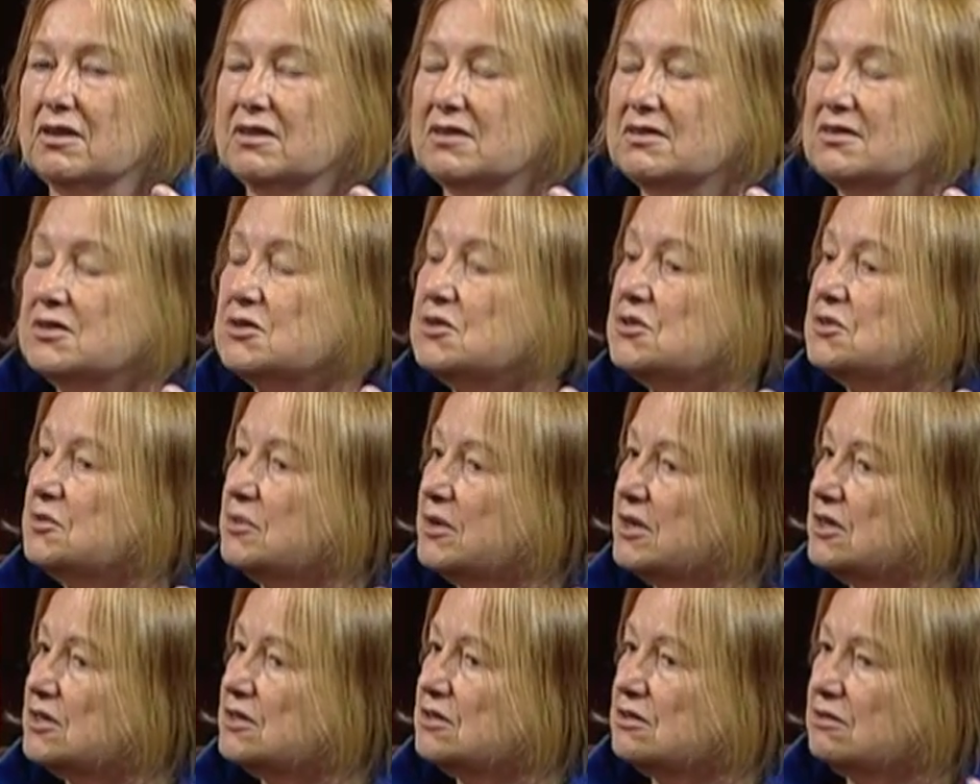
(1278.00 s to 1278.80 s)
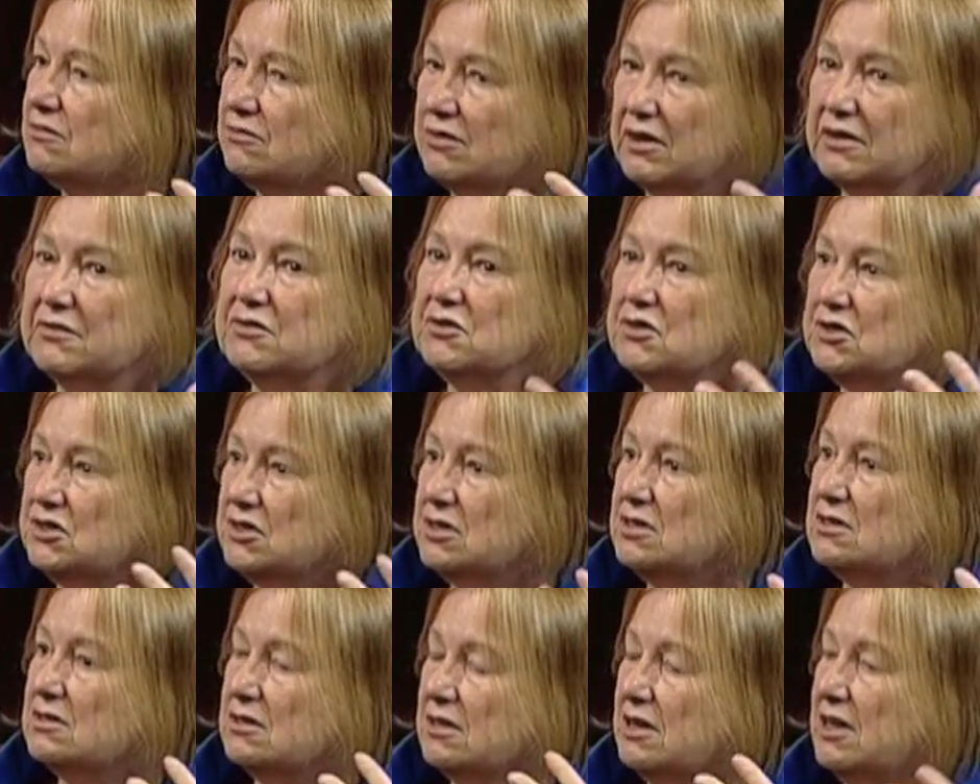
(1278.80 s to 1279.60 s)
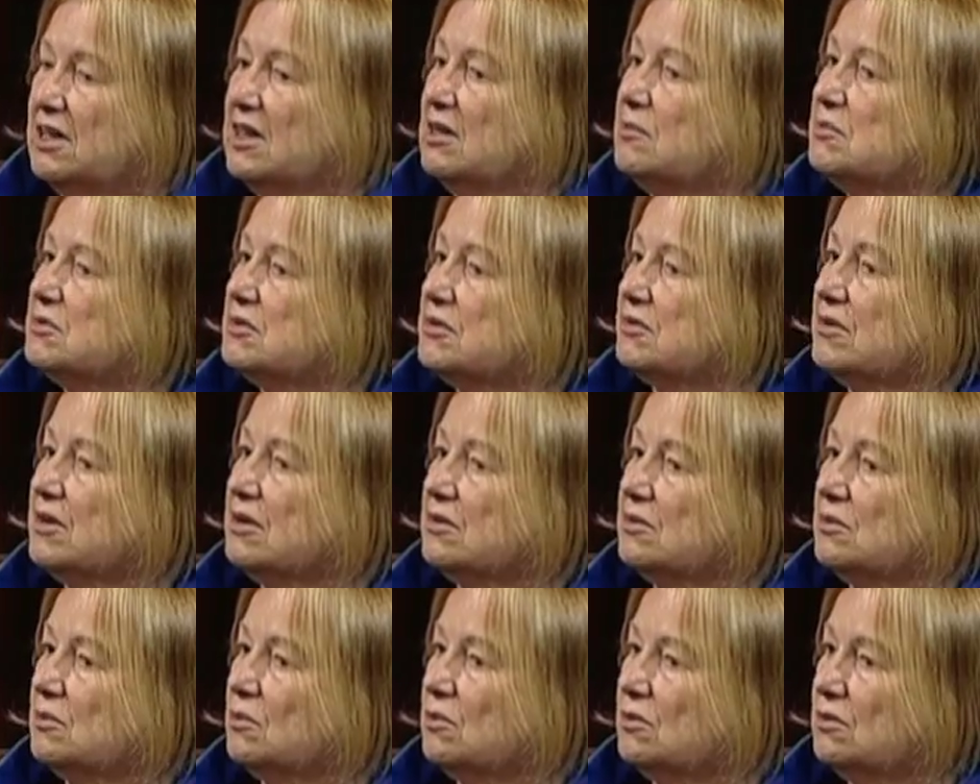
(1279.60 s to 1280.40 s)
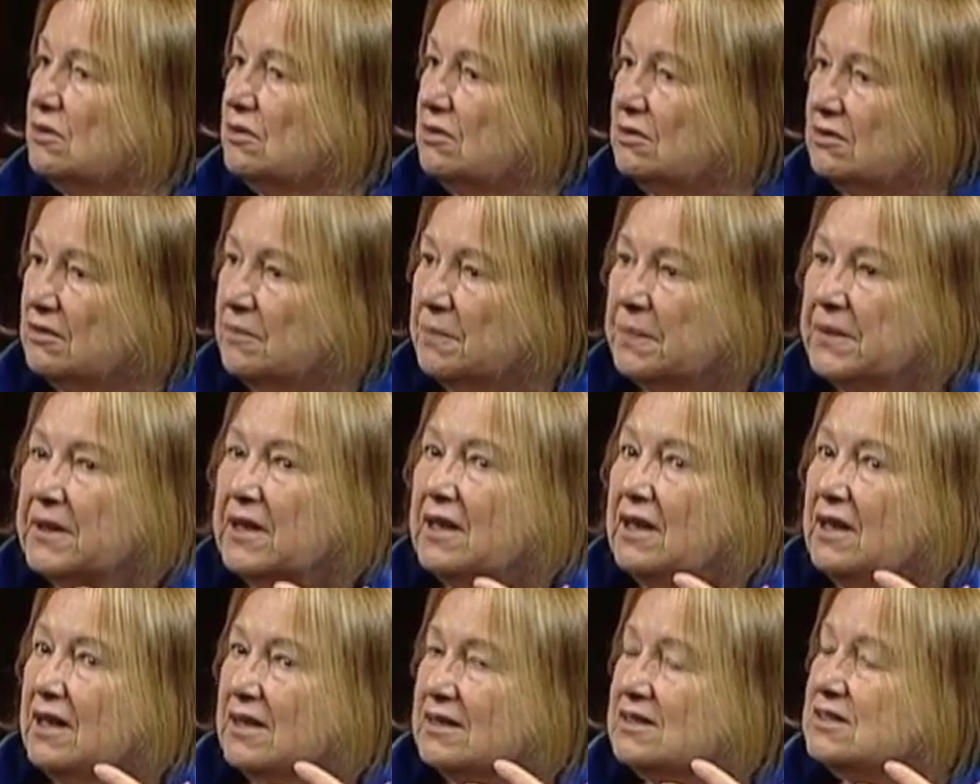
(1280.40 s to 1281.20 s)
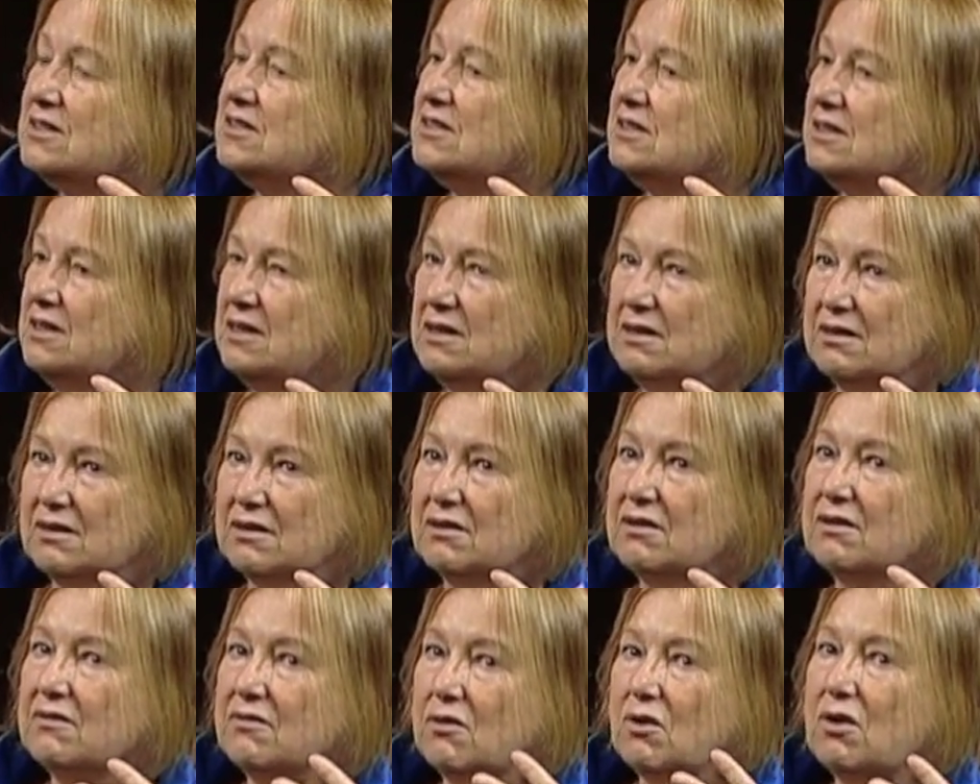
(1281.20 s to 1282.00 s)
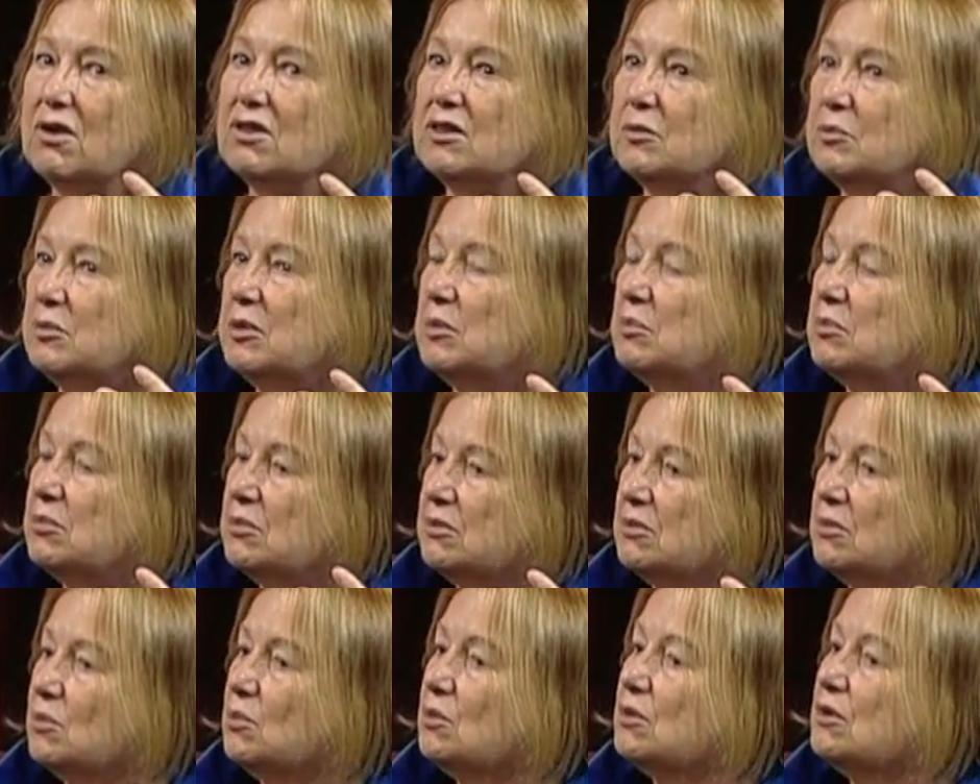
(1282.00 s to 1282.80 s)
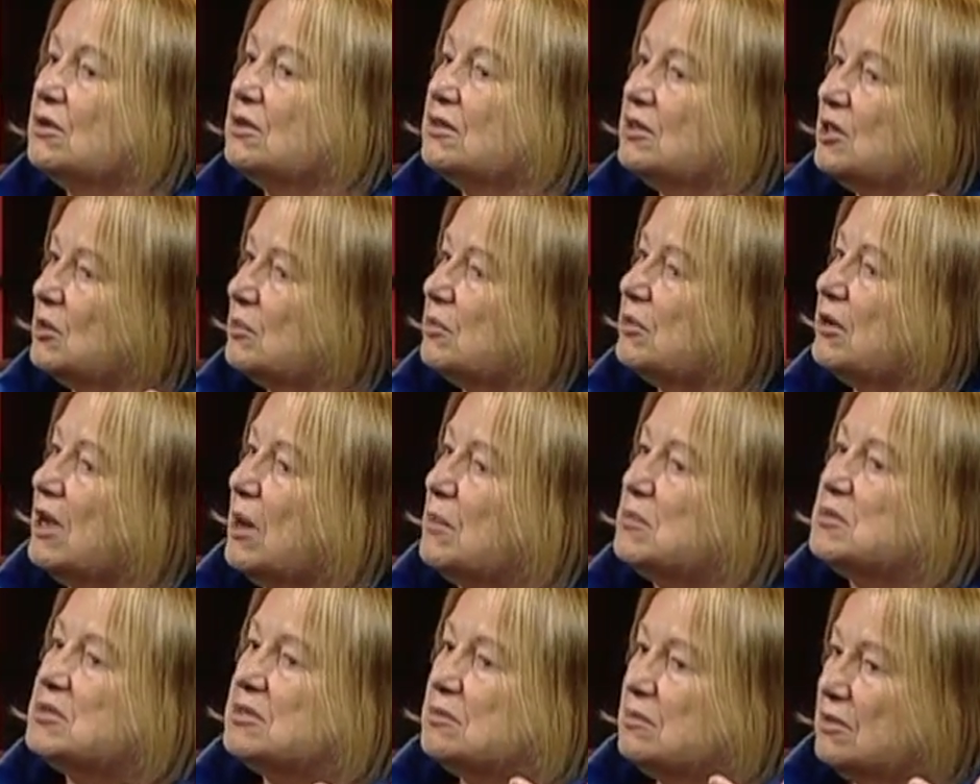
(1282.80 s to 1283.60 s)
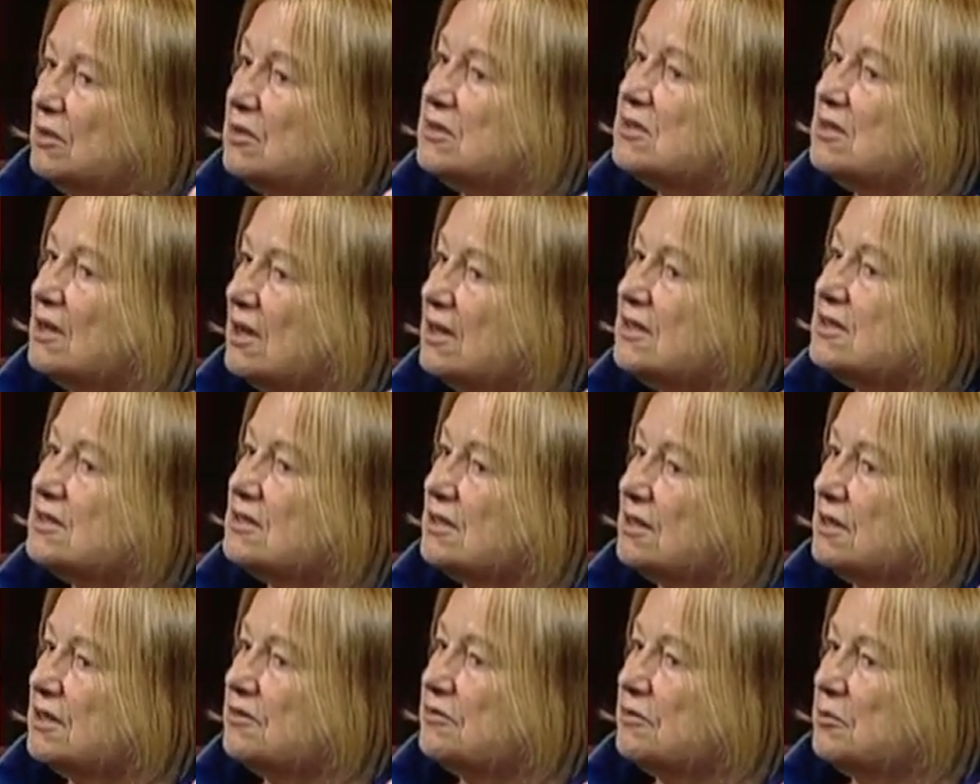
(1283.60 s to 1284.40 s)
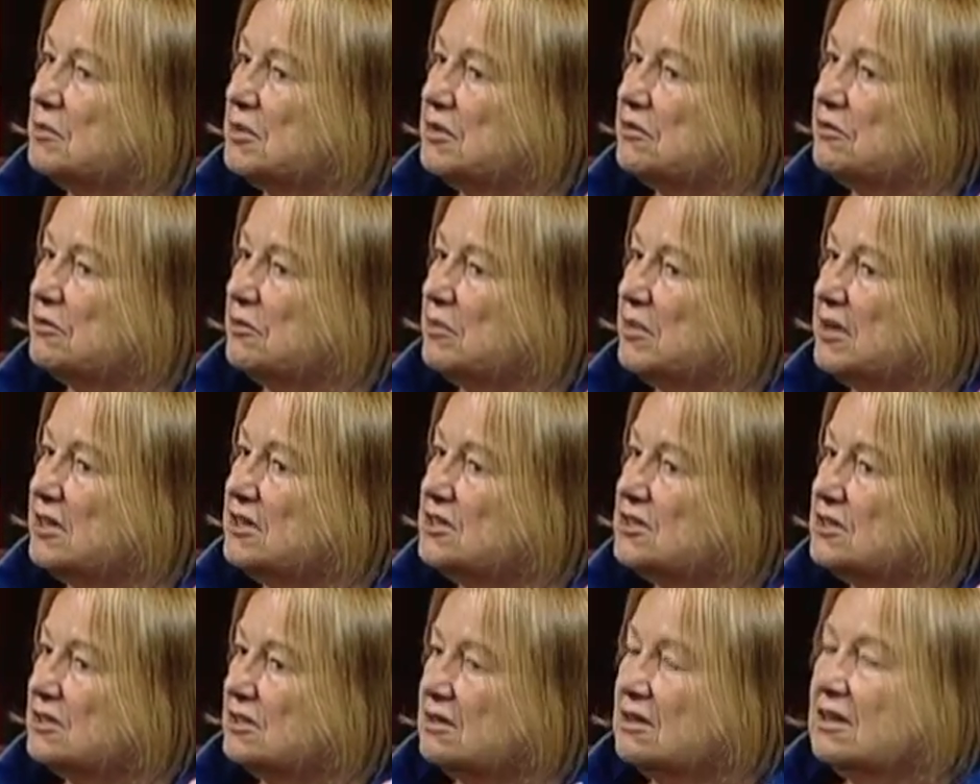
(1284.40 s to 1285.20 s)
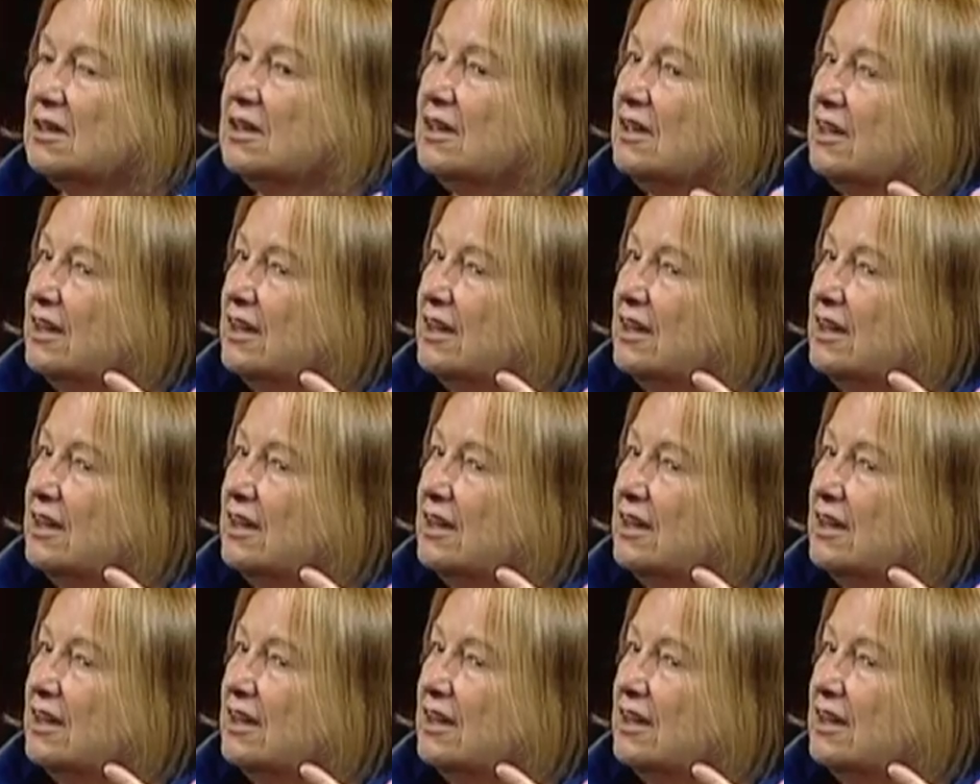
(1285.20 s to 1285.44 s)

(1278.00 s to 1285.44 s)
situation of refugees in camps around the world and seeing that of all the people in the world, they're perhaps the most isolated from information,